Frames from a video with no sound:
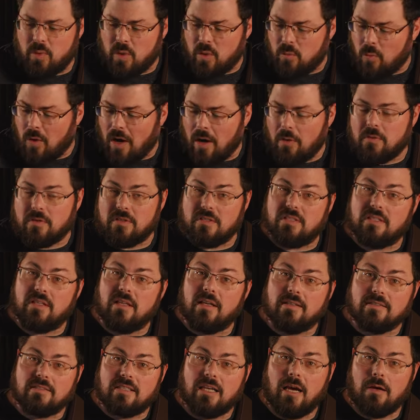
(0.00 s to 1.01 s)
But while we're still
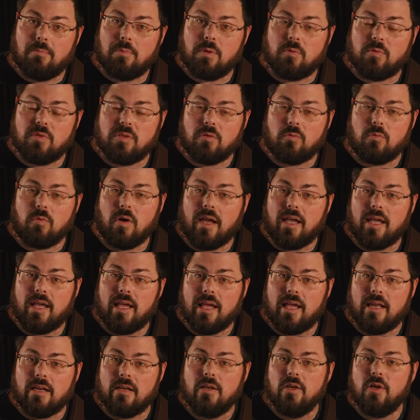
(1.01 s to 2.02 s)
on topic with the right
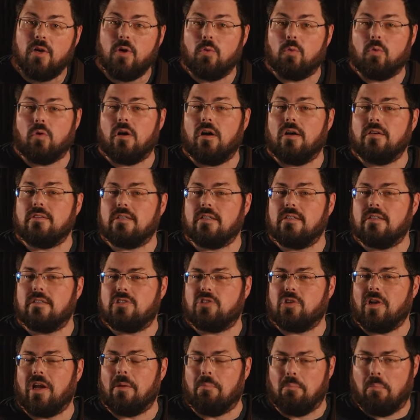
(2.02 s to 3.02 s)
hand, we're also going to
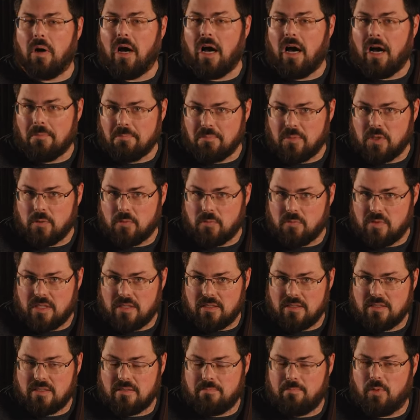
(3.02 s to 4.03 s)
try and palm mute this.